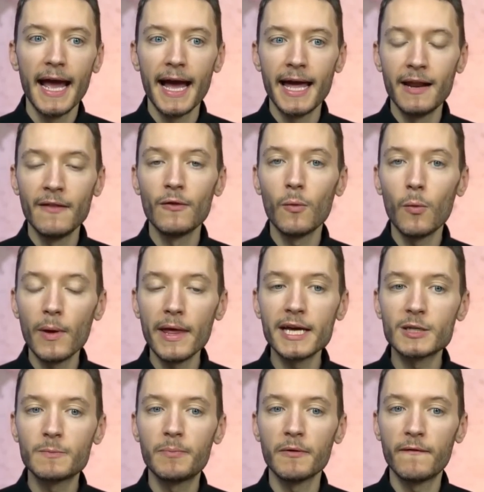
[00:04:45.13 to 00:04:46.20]
And in the
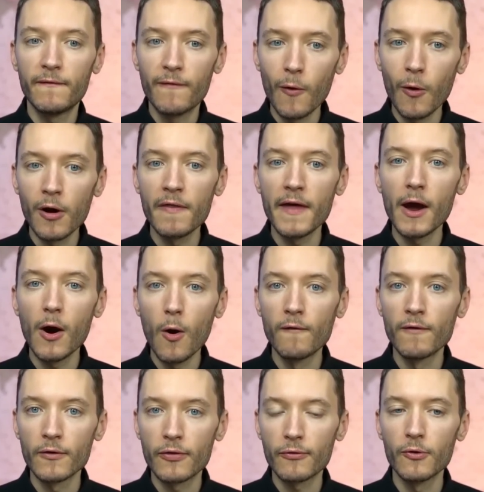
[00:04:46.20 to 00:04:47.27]
weeks before they
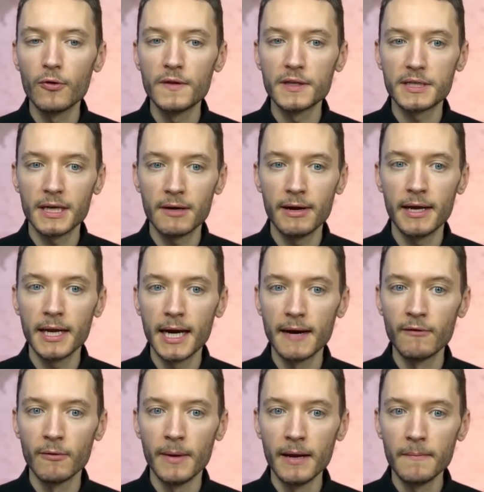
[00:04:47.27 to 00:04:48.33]
overthrew the Syrian
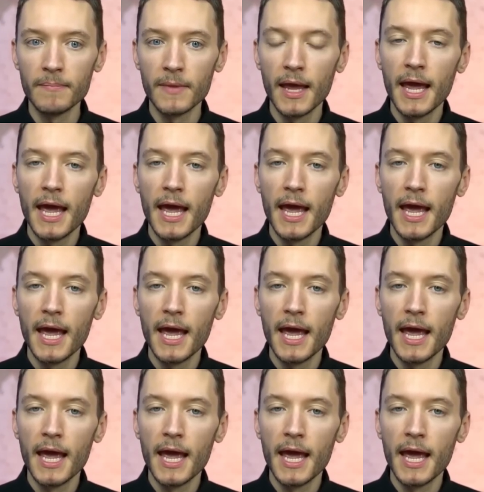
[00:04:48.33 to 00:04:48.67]
government,